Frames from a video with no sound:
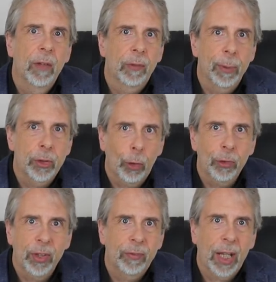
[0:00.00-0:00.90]
The
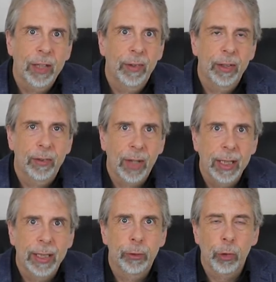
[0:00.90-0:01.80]
majority of
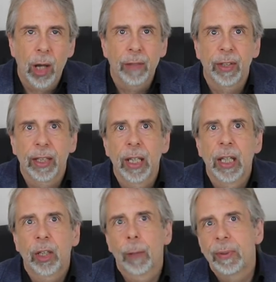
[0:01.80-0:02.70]
daily driving
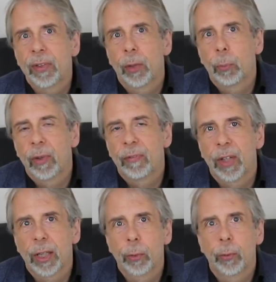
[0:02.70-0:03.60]
can be done with
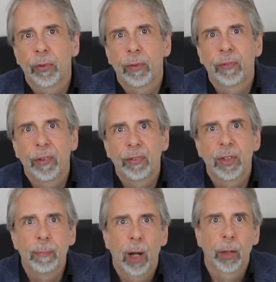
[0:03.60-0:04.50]
vehicles of
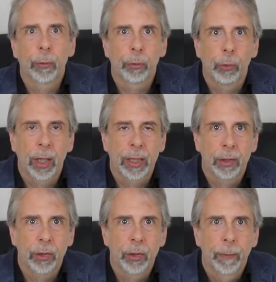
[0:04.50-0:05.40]
50 miles
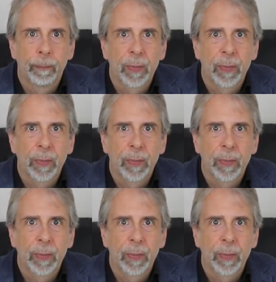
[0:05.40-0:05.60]
range.